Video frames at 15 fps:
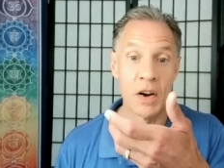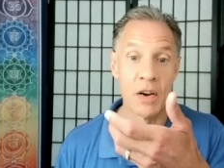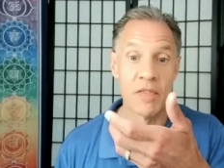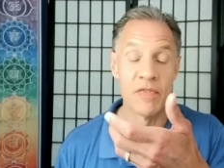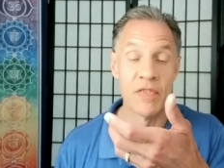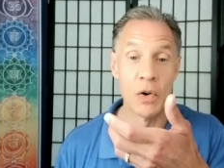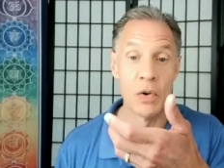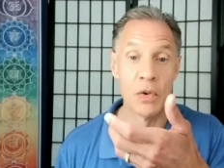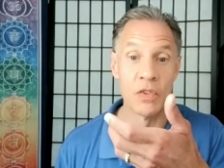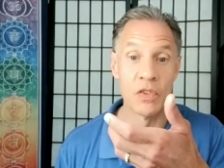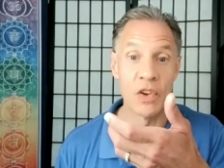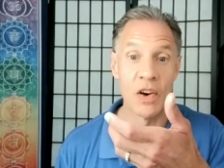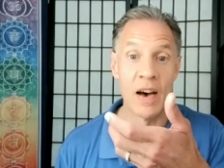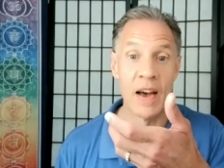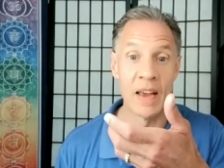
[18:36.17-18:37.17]
our
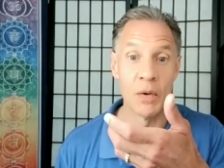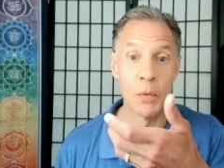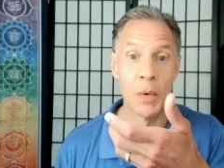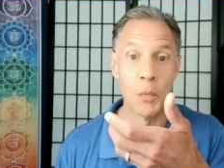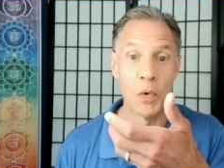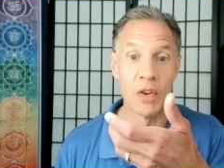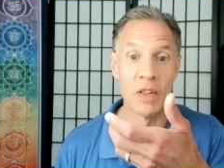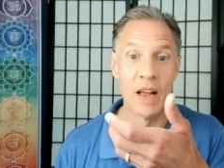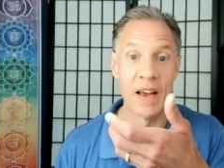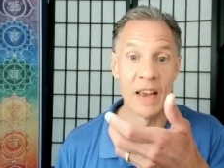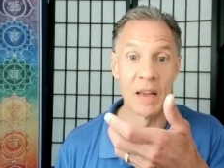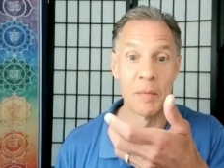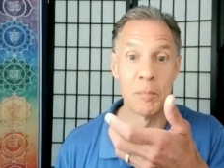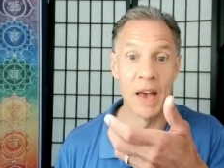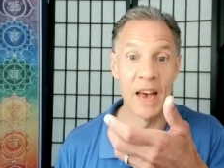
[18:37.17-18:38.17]
phones when we're
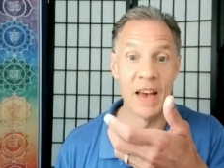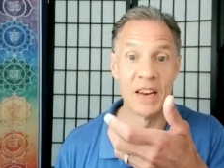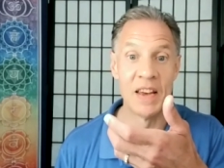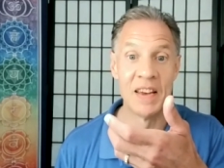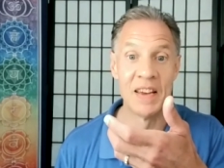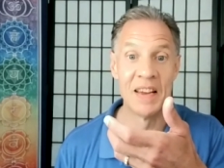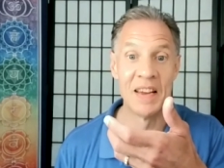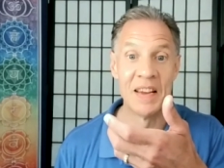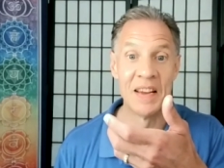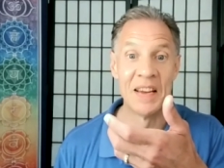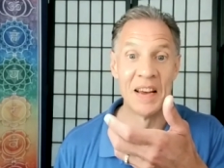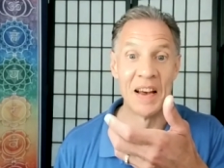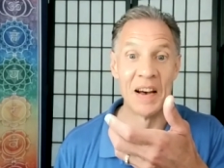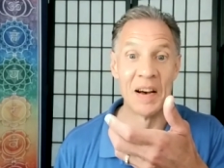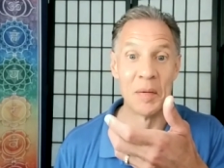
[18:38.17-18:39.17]
lying in bed
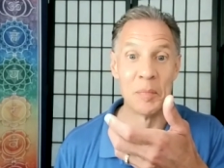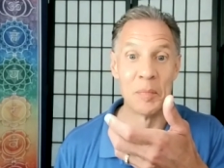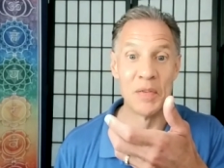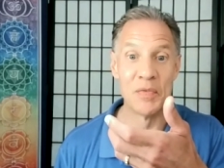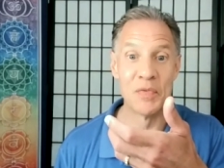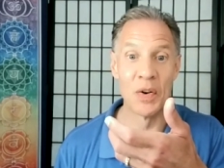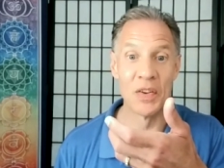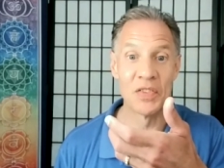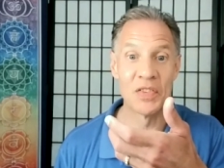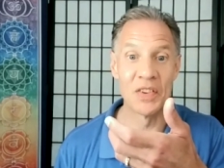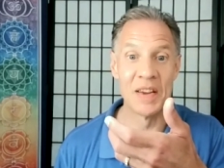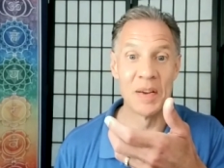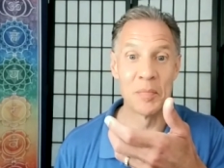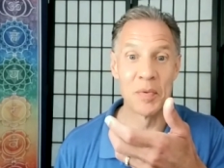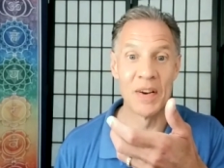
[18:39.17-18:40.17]
before
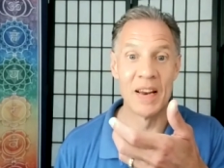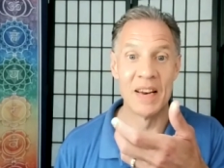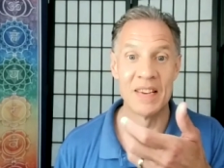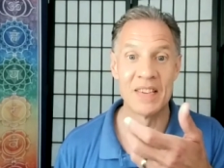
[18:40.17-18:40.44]
sleep, right?